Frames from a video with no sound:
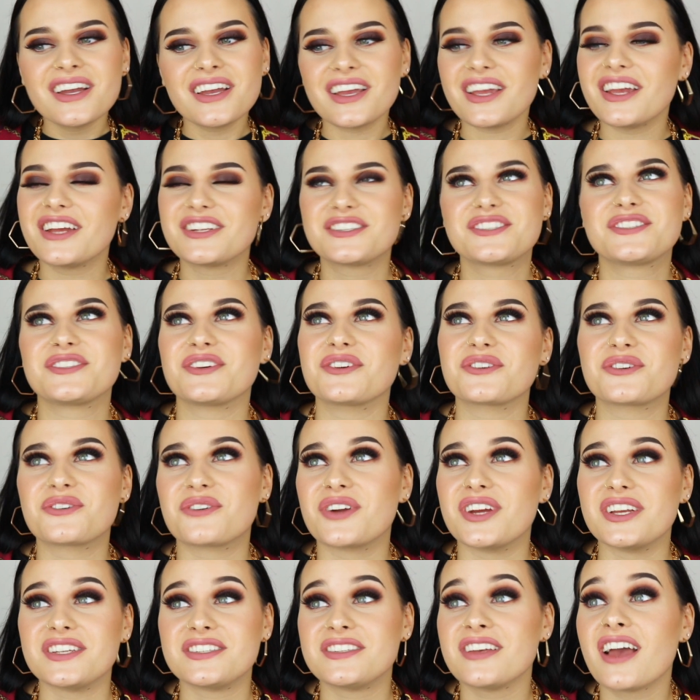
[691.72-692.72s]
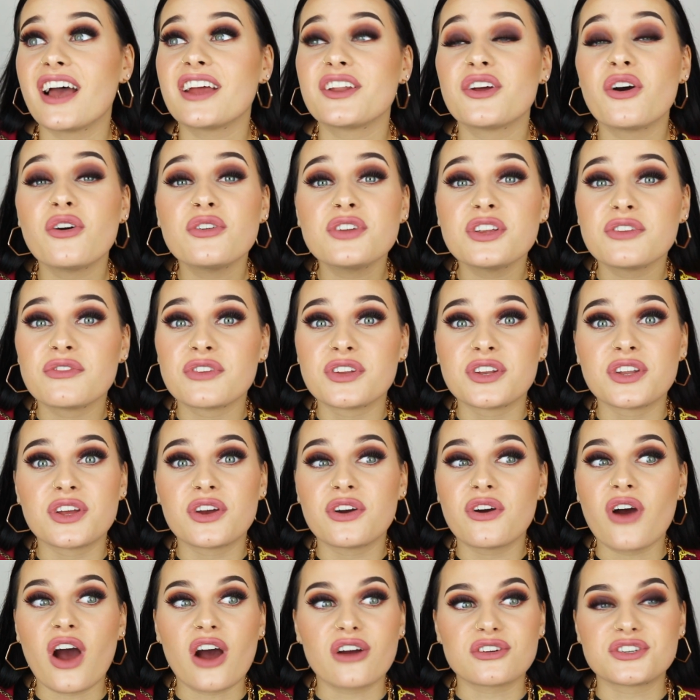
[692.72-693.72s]
It's so crazy. I don't even
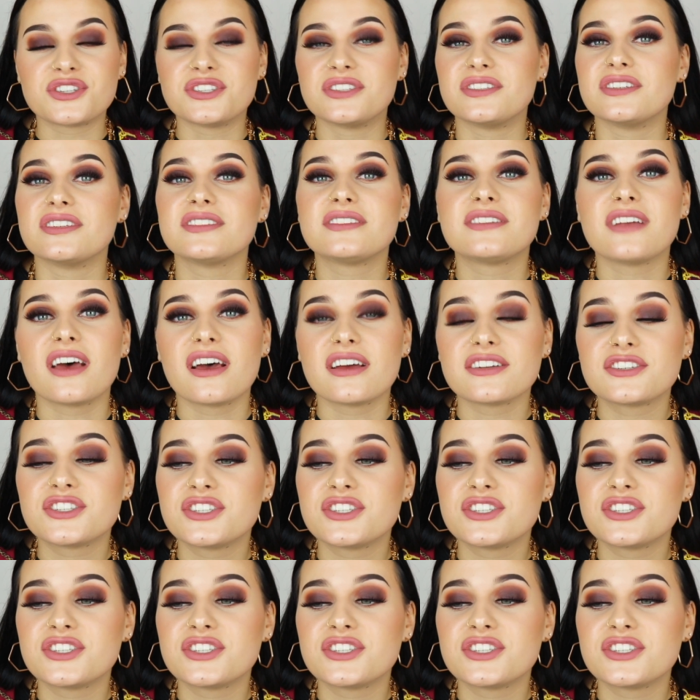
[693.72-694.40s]
know how she did that.